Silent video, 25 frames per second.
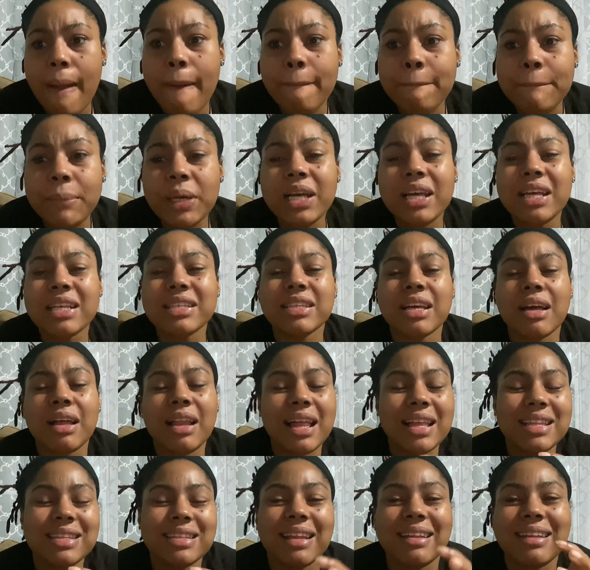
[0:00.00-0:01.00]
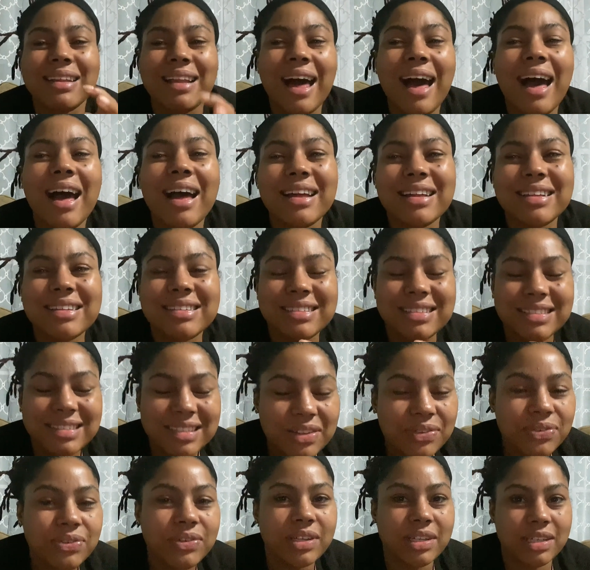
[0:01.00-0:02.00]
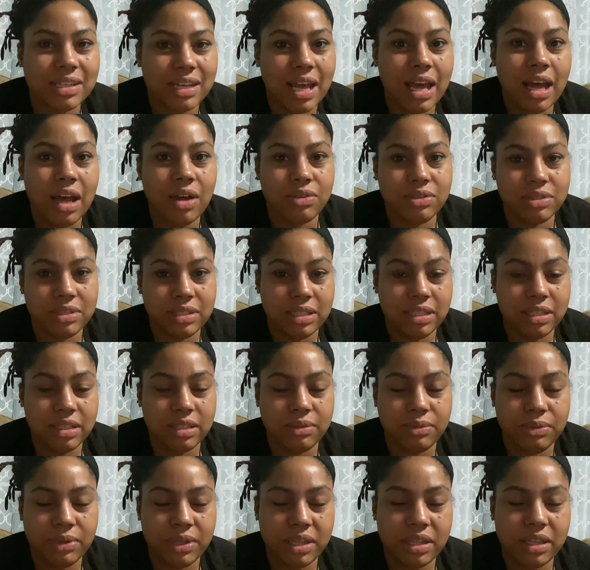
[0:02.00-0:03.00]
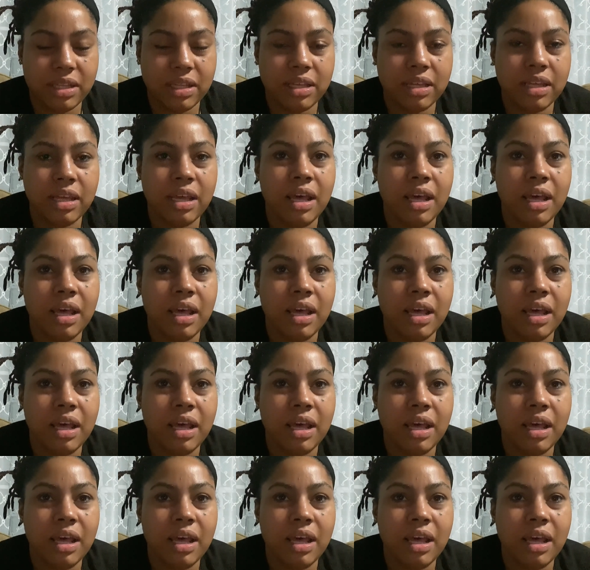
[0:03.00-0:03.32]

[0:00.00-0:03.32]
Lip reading: But it's a lot different now dealing with it,